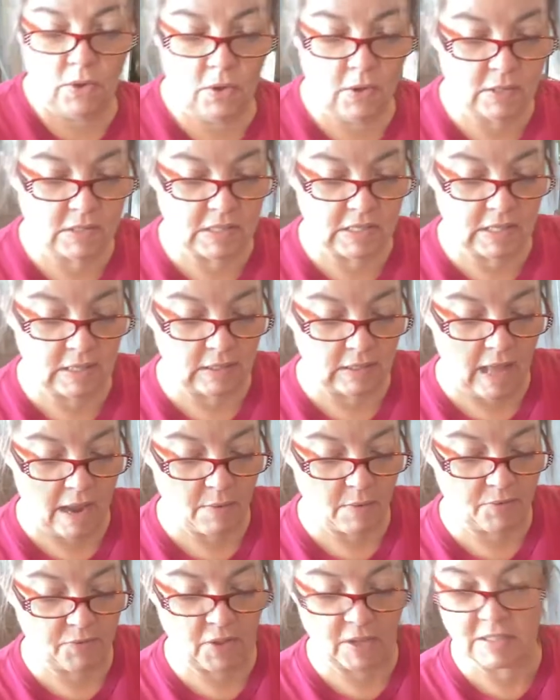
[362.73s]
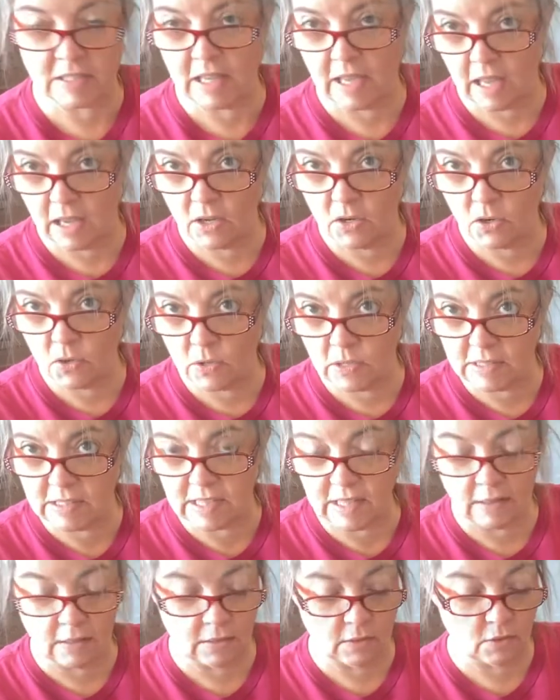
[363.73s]
see the light reflecting and you can see
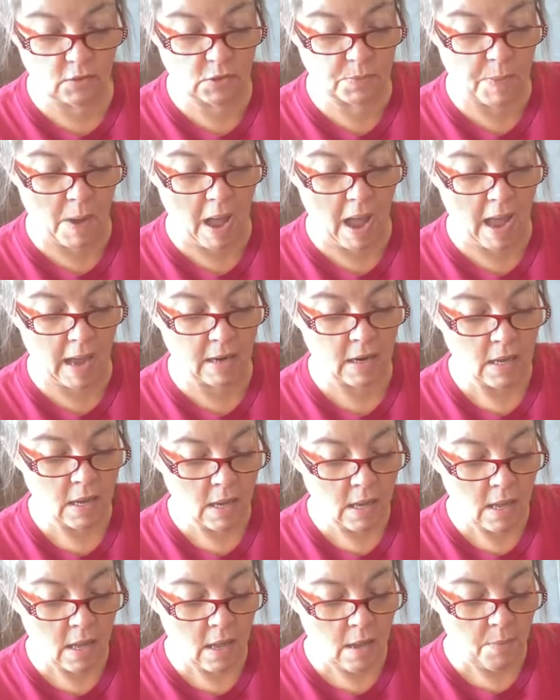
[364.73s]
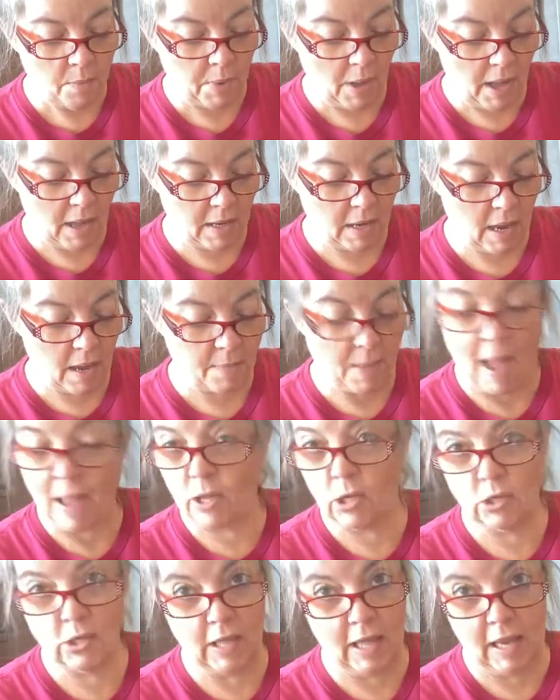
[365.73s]
the little spot, but I
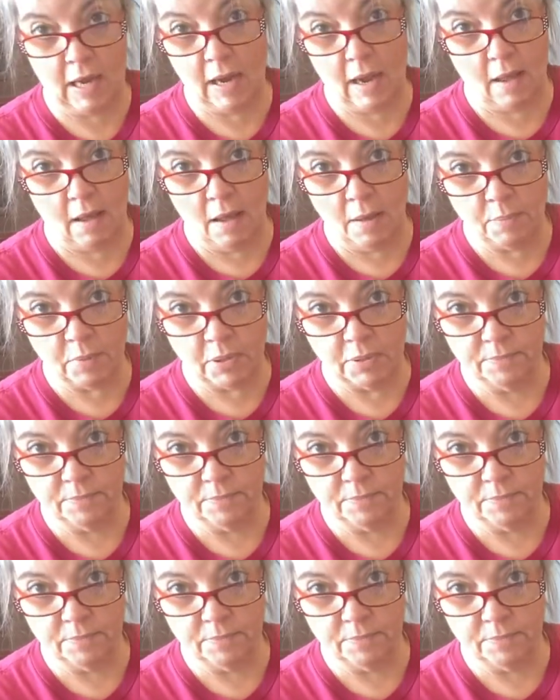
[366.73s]
couldn't get it up.